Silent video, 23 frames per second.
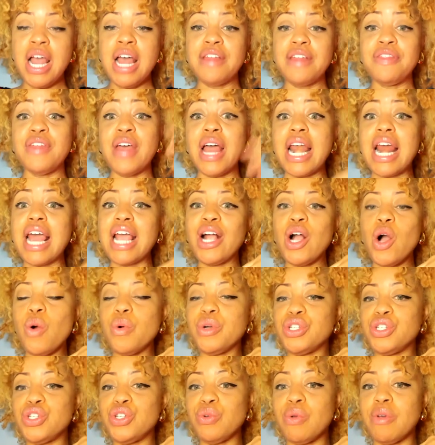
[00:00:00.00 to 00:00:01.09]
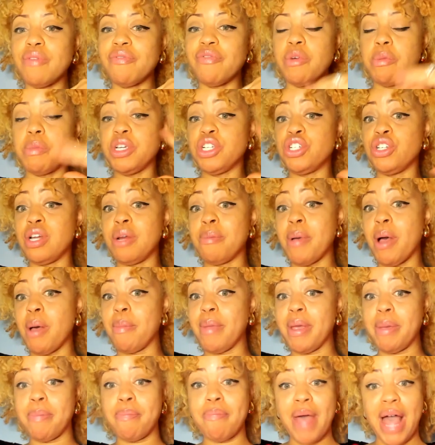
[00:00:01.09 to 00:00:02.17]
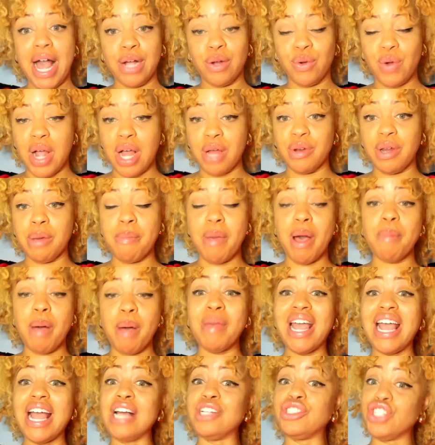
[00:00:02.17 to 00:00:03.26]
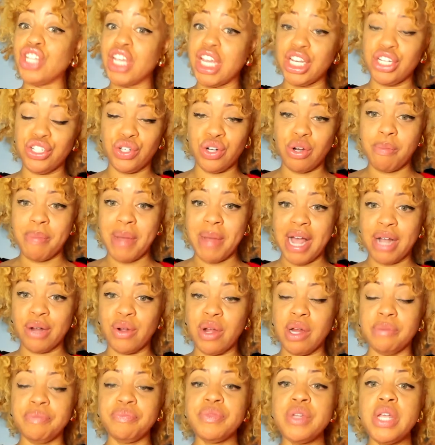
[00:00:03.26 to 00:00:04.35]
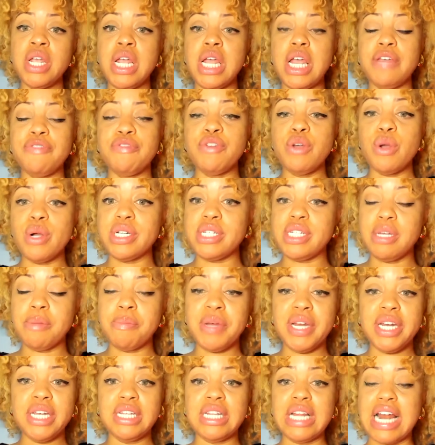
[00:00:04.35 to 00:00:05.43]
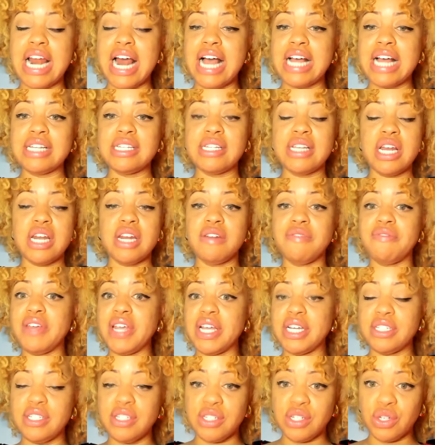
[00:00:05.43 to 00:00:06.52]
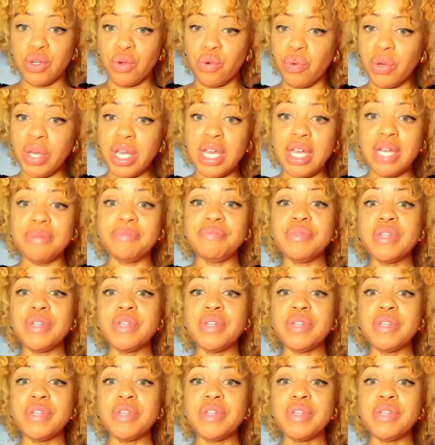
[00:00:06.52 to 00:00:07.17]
Then I go into information about my background, about my educational background. If you are somebody that has an advanced degree,